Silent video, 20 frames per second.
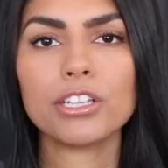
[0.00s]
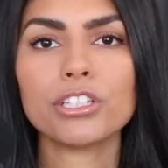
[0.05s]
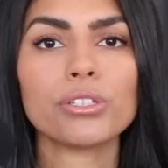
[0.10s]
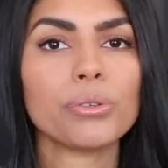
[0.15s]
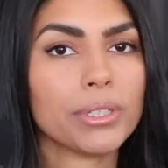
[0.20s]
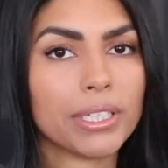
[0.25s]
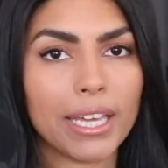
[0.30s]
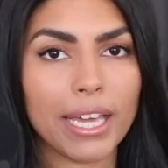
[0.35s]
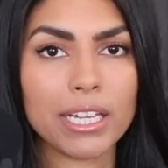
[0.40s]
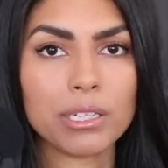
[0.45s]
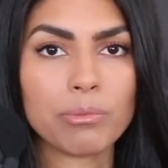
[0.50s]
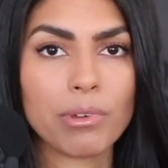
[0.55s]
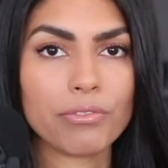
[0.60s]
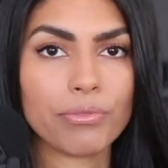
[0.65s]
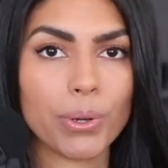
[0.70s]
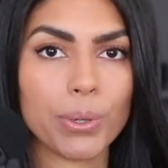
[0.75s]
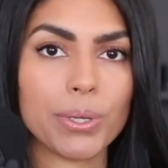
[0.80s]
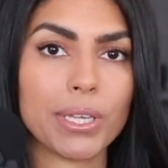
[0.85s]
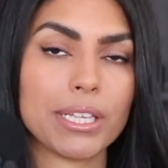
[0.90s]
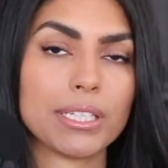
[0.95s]
So engagement
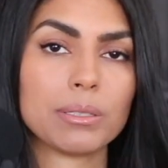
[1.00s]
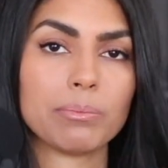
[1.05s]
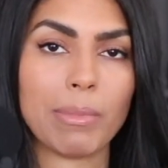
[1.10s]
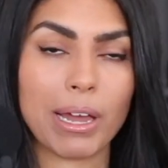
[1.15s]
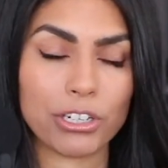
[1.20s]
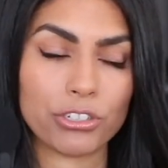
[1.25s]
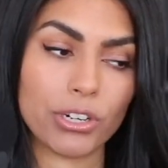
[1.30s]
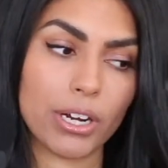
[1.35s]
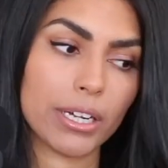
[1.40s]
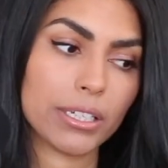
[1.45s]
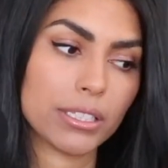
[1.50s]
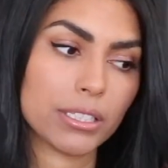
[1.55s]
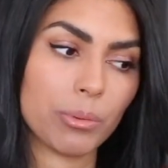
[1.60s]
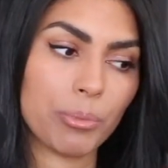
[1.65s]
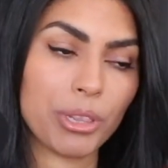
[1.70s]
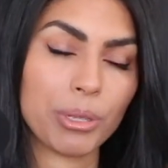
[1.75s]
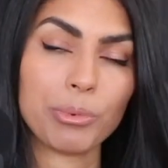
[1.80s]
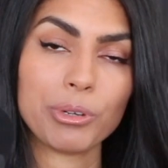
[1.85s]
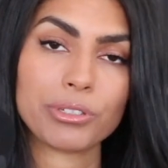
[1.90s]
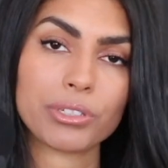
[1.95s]
focused metrics, some
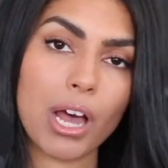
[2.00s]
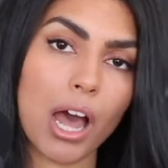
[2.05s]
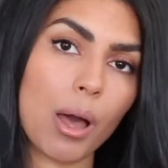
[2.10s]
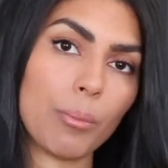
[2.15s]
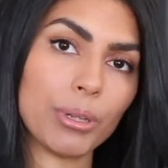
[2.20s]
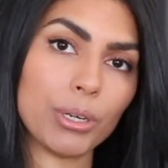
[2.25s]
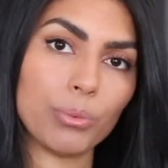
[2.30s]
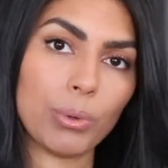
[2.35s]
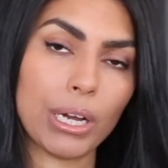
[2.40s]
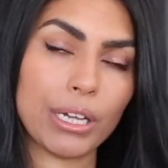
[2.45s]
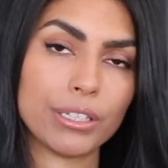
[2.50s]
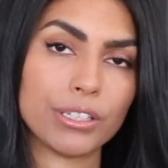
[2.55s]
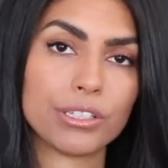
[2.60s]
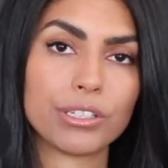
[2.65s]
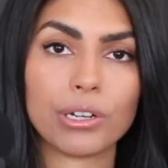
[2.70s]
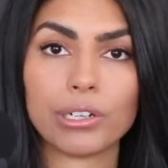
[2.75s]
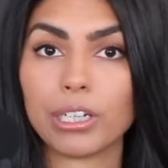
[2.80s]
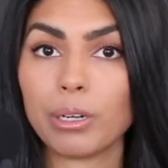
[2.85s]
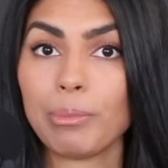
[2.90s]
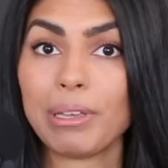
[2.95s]
of the most common ones
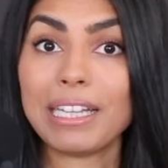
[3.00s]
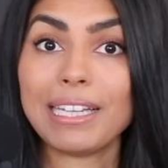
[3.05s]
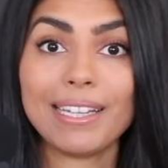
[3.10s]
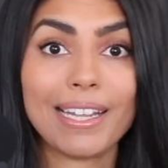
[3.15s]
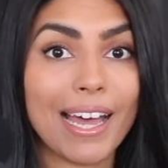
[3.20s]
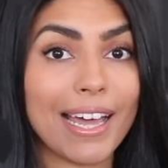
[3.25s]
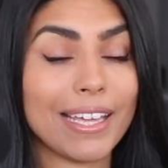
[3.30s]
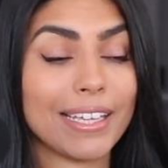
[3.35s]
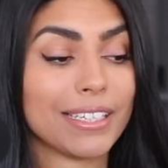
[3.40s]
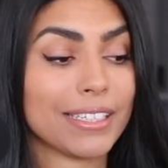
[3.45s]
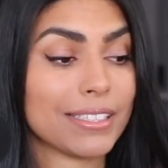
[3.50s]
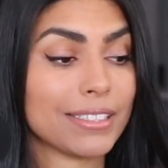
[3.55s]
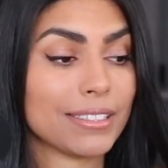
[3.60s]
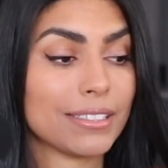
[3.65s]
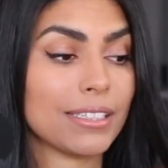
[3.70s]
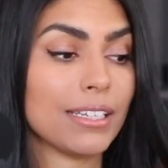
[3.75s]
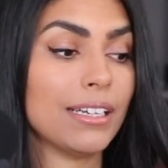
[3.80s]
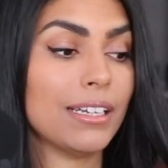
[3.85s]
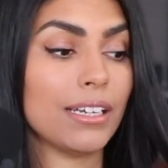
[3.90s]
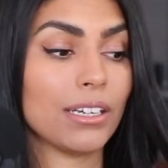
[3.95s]
are going to be
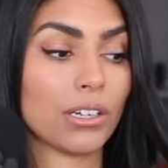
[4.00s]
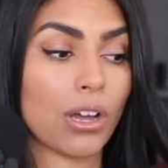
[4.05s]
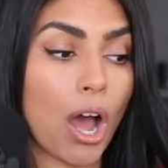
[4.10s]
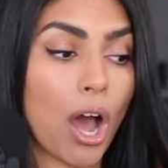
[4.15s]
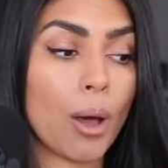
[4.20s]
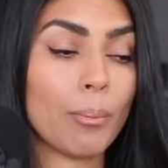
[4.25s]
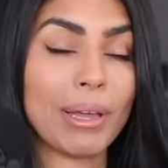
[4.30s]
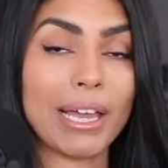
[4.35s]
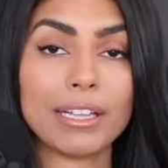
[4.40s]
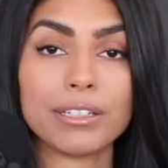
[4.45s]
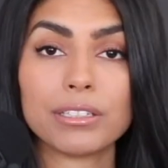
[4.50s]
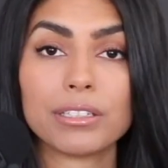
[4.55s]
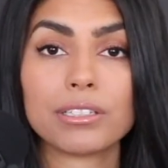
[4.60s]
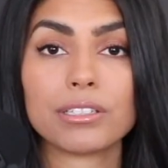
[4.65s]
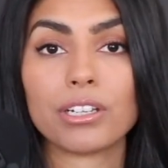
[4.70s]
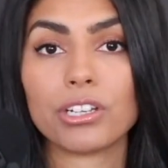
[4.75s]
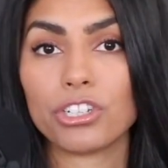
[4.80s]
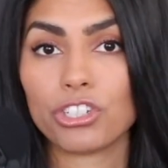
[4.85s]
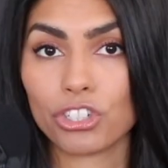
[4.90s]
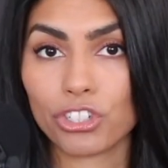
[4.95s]
likes,
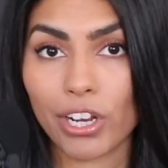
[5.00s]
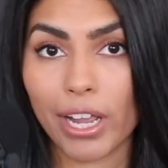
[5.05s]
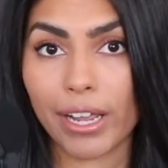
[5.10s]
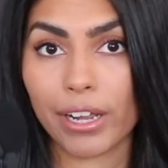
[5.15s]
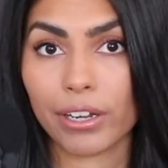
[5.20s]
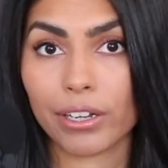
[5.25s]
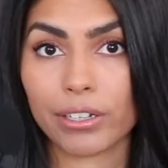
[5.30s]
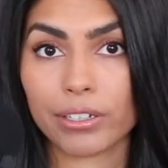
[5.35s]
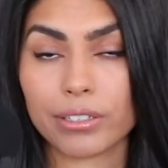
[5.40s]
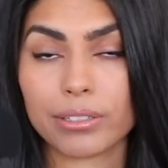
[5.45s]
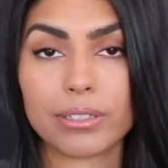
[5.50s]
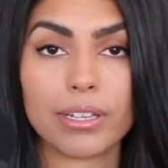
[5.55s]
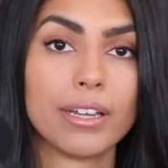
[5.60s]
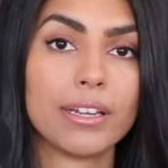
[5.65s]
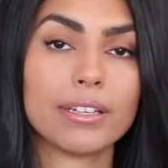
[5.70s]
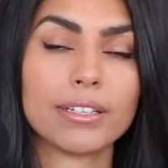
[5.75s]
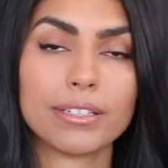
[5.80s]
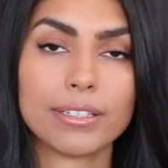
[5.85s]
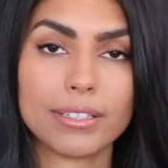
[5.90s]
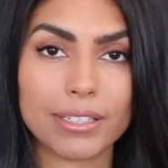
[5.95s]
comments, shares,
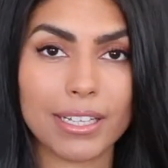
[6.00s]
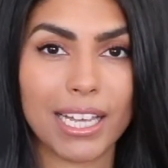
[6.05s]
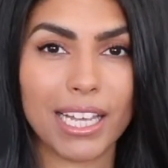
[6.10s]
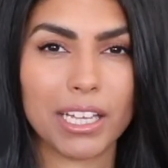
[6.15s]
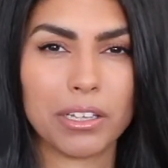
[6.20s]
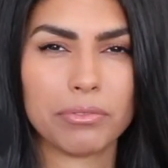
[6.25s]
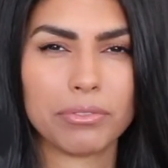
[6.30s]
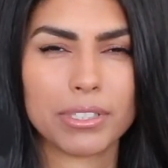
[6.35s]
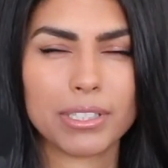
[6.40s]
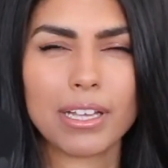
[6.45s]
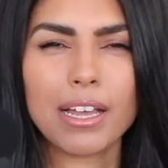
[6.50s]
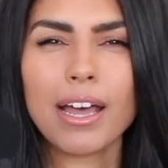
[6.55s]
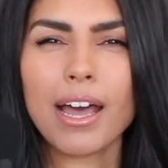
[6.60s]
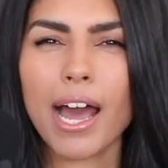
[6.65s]
saves.